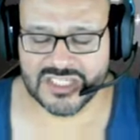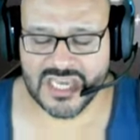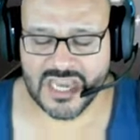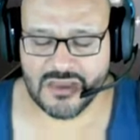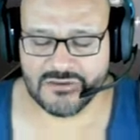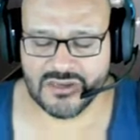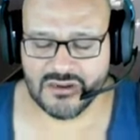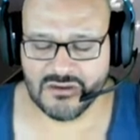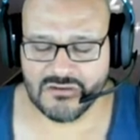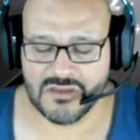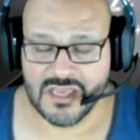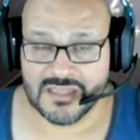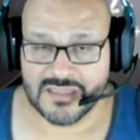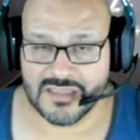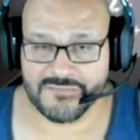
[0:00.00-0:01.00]
out. You know,
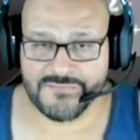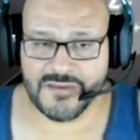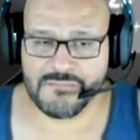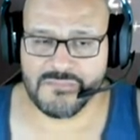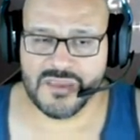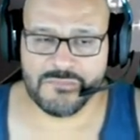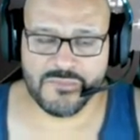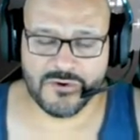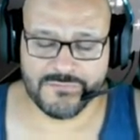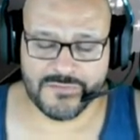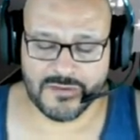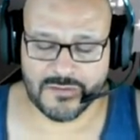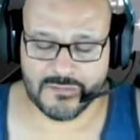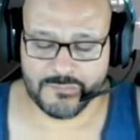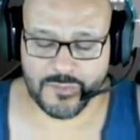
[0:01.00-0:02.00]
they fit me
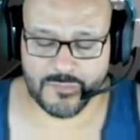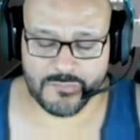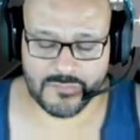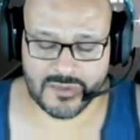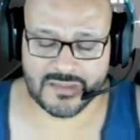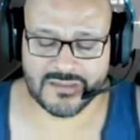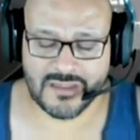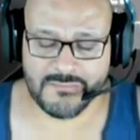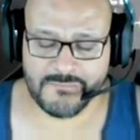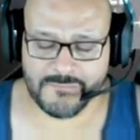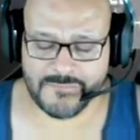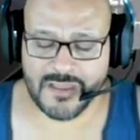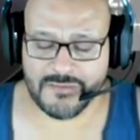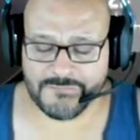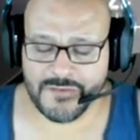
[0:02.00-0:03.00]
perfect. Per, they
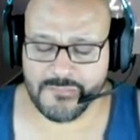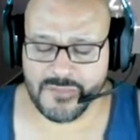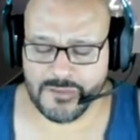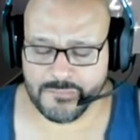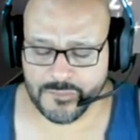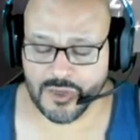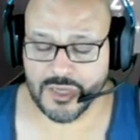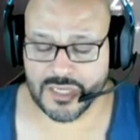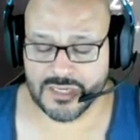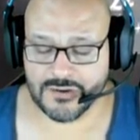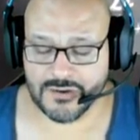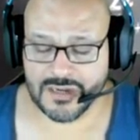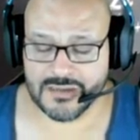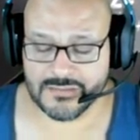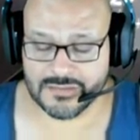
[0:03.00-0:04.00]
they fit me good. All
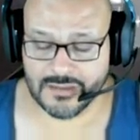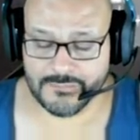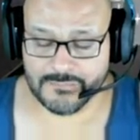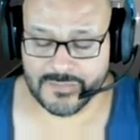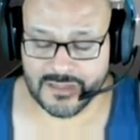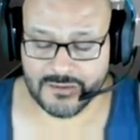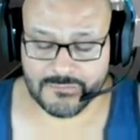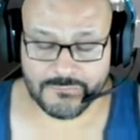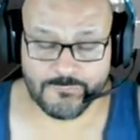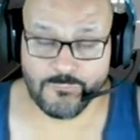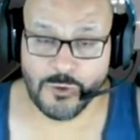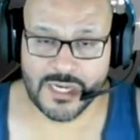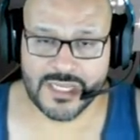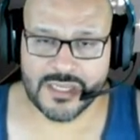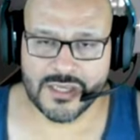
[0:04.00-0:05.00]
right, they they're
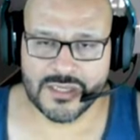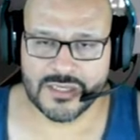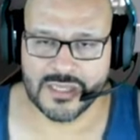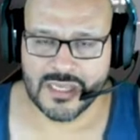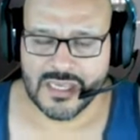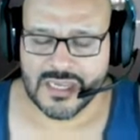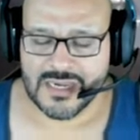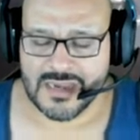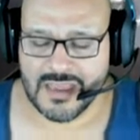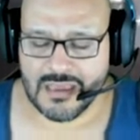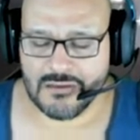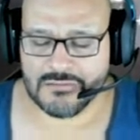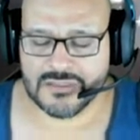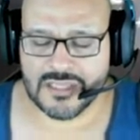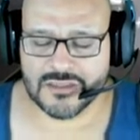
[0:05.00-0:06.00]
really good.
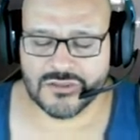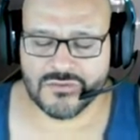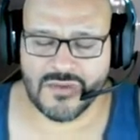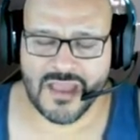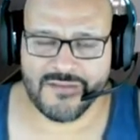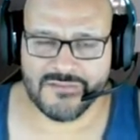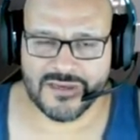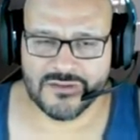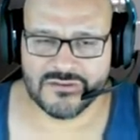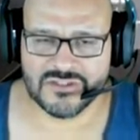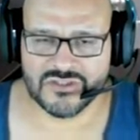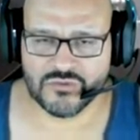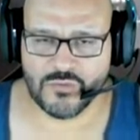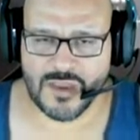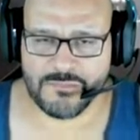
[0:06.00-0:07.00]
Now they do have a little
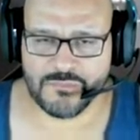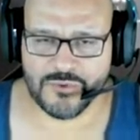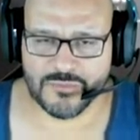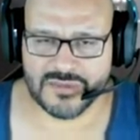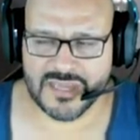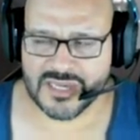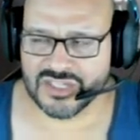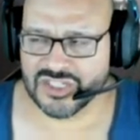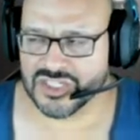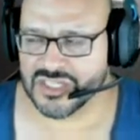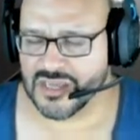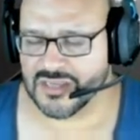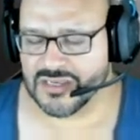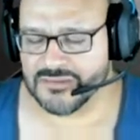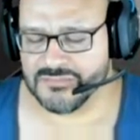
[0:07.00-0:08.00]
sweat protection
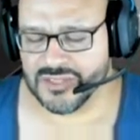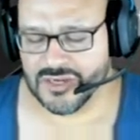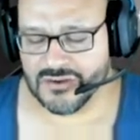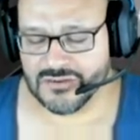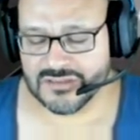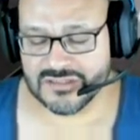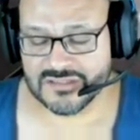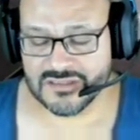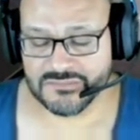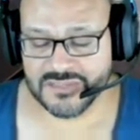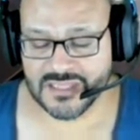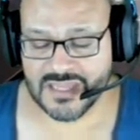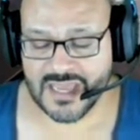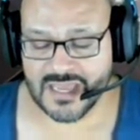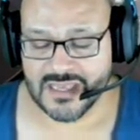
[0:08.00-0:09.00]
on them. You know, it's
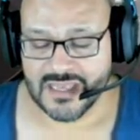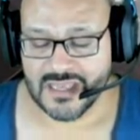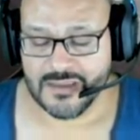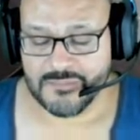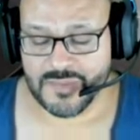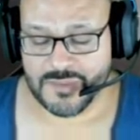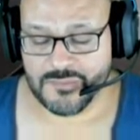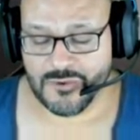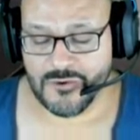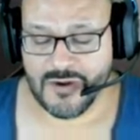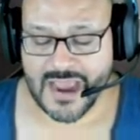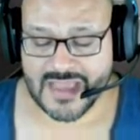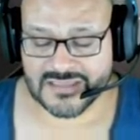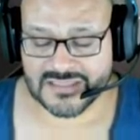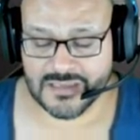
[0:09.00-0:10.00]
something that people are
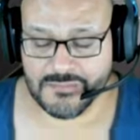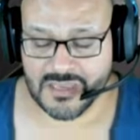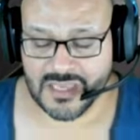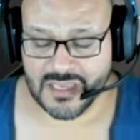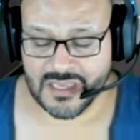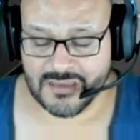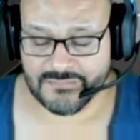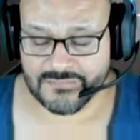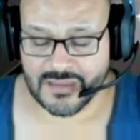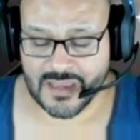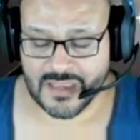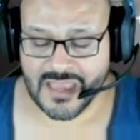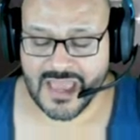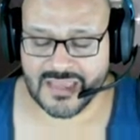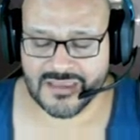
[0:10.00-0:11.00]
asking me if they,
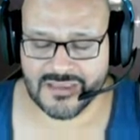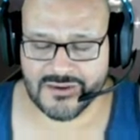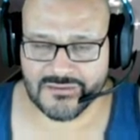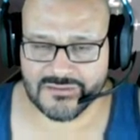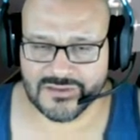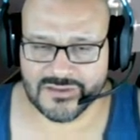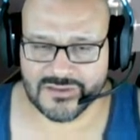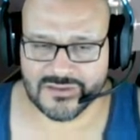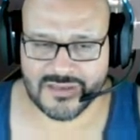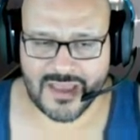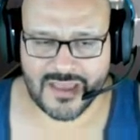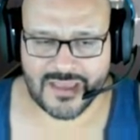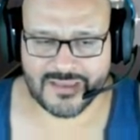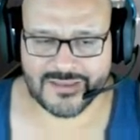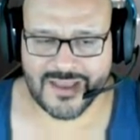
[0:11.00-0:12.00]
yeah, you know, you,
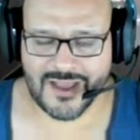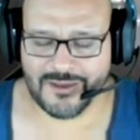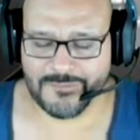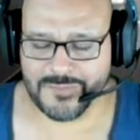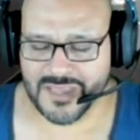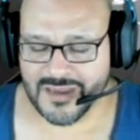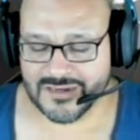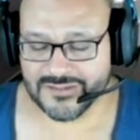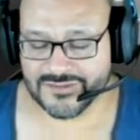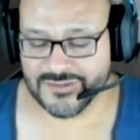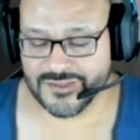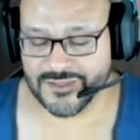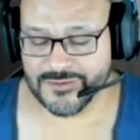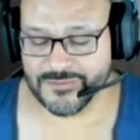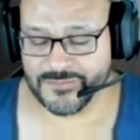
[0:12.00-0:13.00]
I, I'll be honest
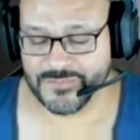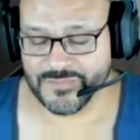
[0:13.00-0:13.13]
with you.